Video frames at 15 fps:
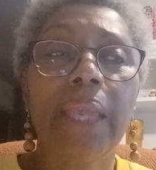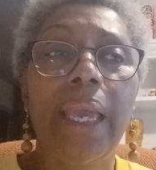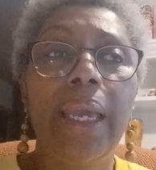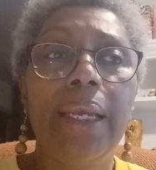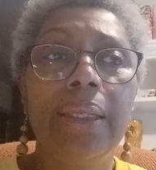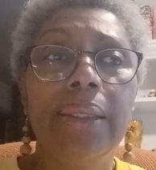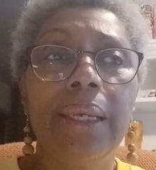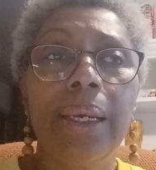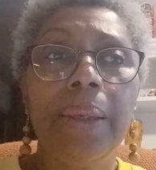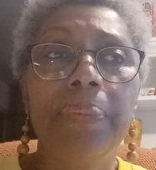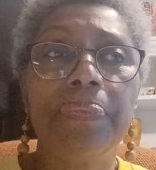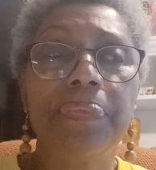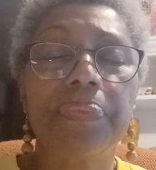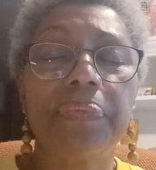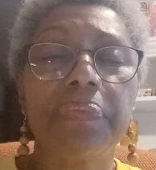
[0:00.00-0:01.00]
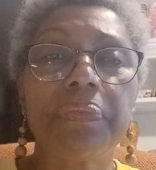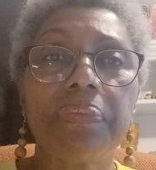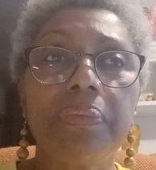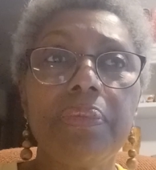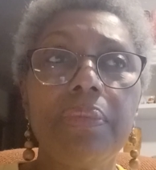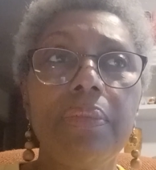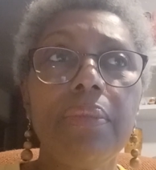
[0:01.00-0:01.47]
And um,
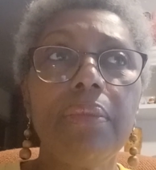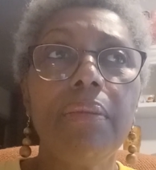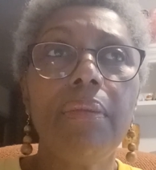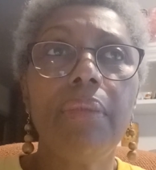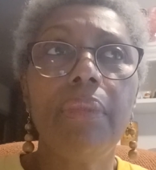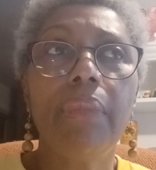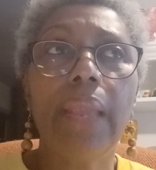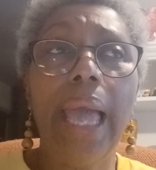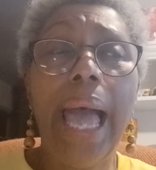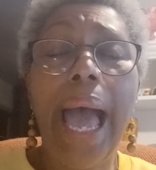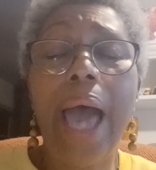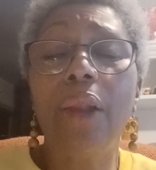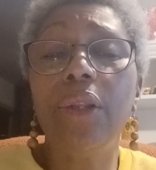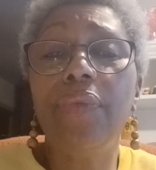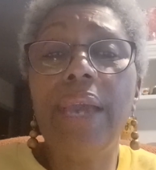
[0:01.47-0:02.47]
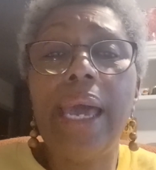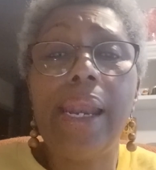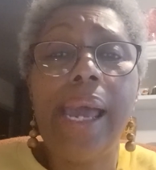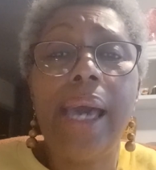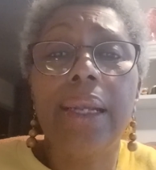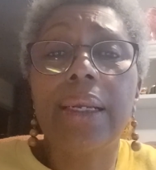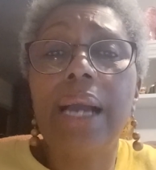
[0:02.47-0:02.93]
I don't even know
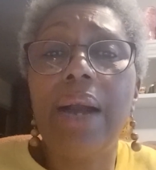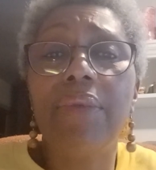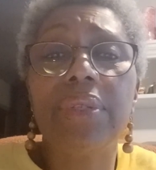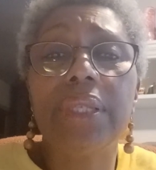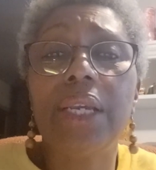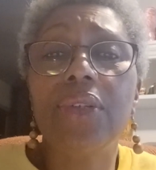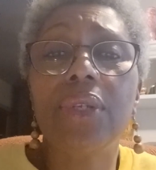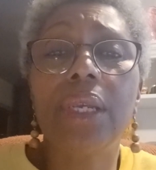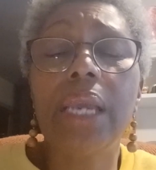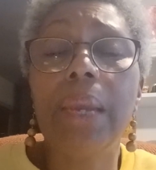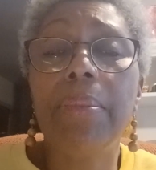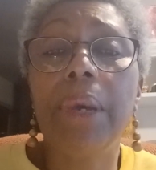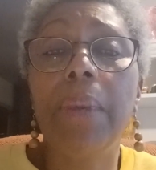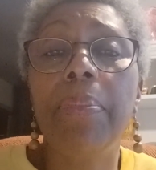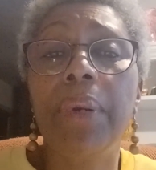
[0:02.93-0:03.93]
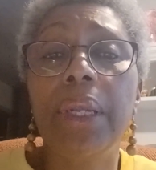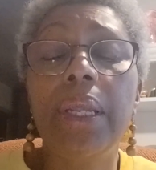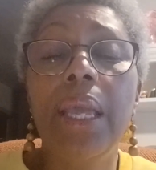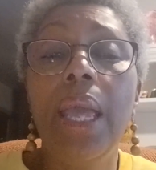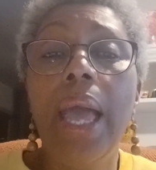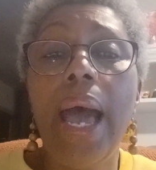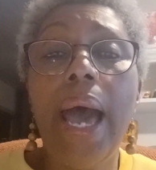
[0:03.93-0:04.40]
how the conversation came up, but
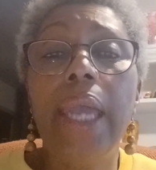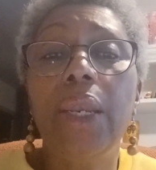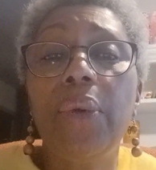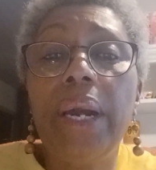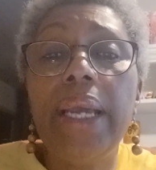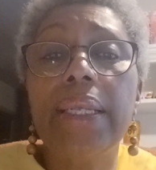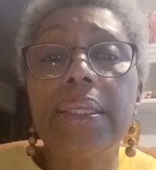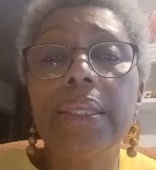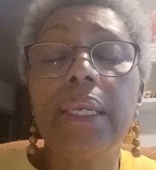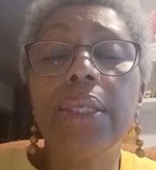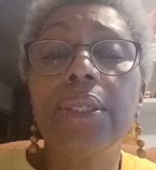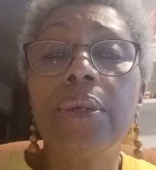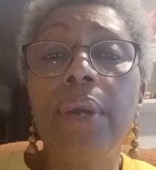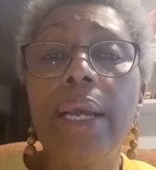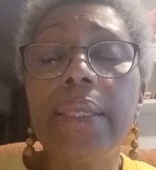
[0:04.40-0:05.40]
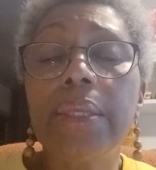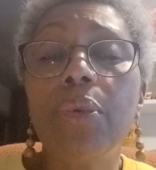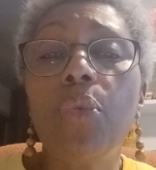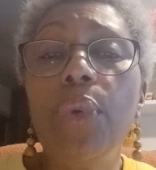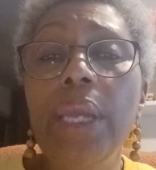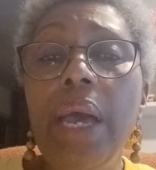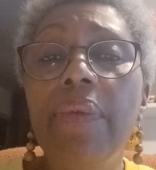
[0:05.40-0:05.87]
I know I had said to her, I said,
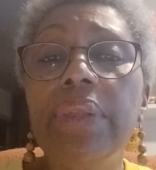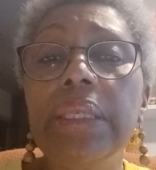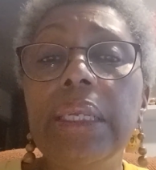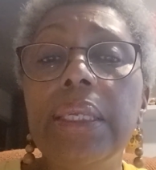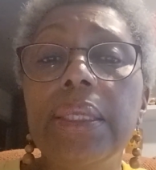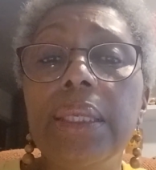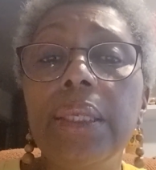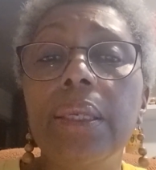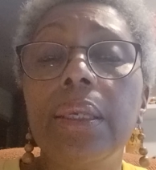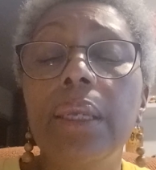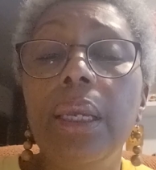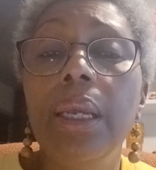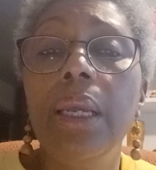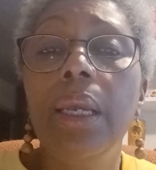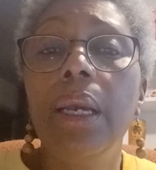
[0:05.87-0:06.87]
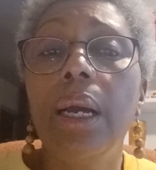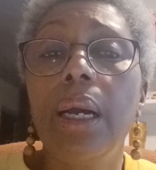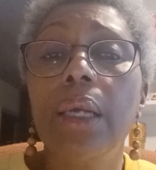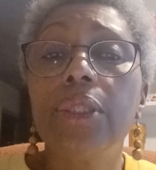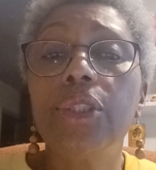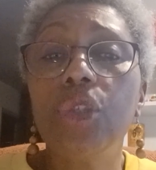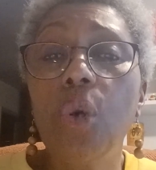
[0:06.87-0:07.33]
well, we have a tendency to
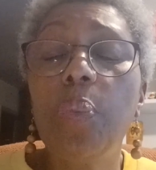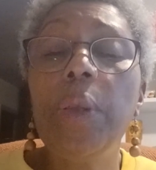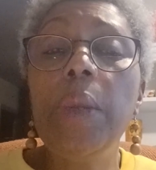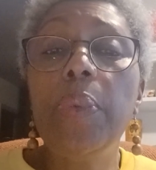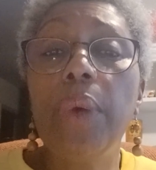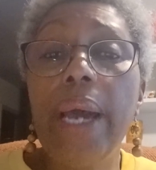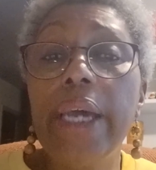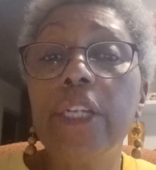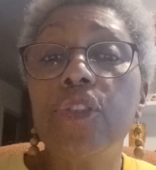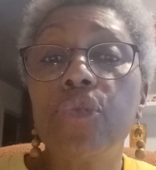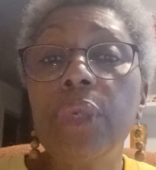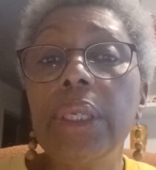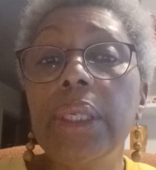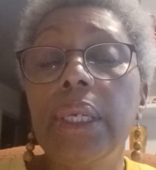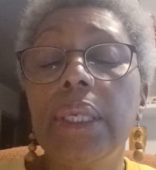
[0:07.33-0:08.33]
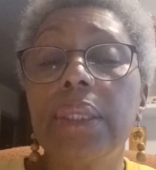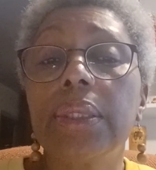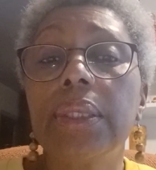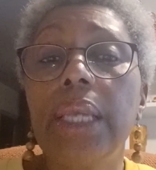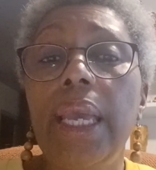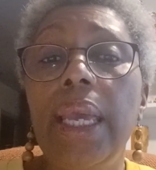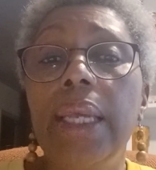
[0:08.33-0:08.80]
uh, show people how to treat
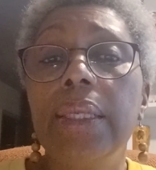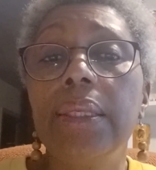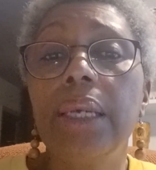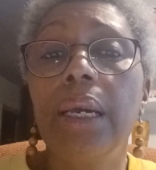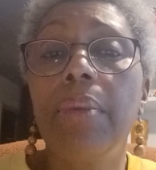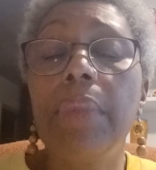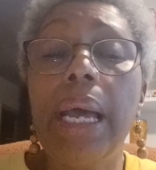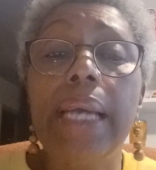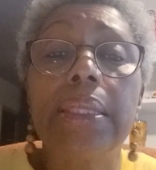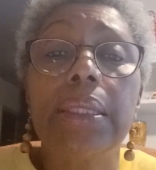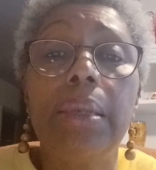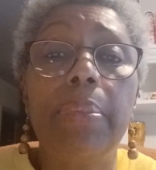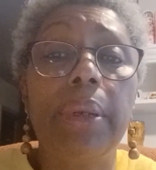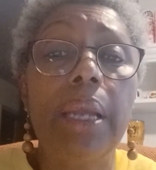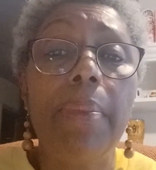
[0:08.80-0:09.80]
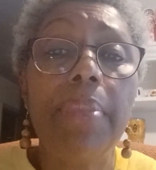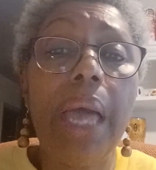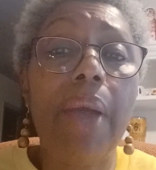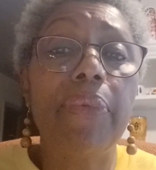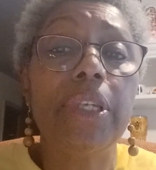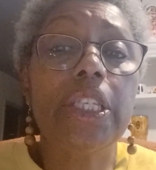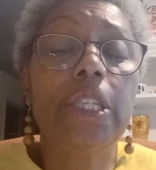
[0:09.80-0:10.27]
us. And um, I said, but I'm
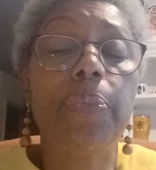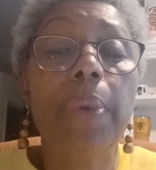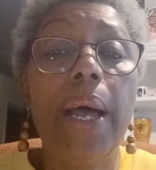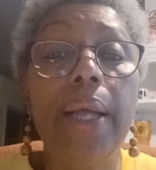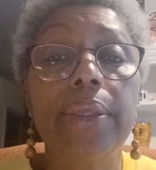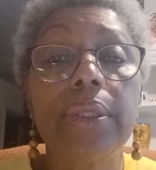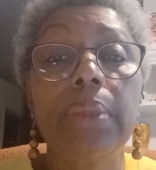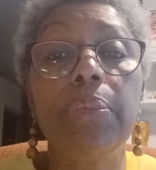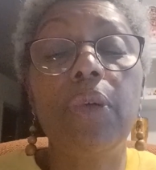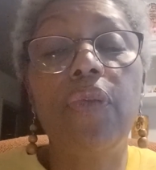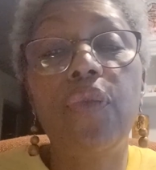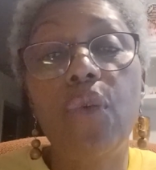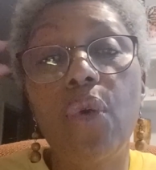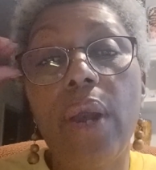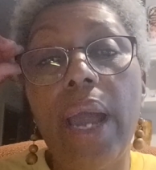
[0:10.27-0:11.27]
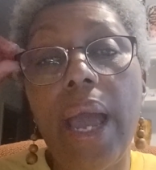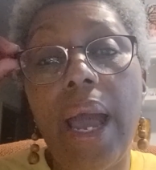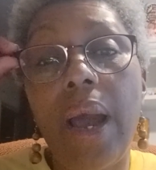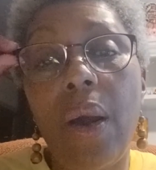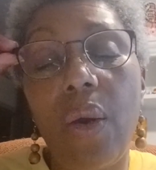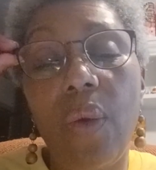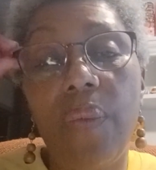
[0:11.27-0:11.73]
not responsible for
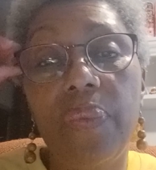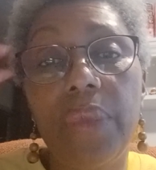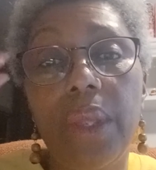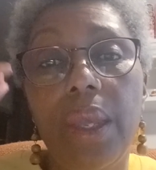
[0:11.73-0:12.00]
how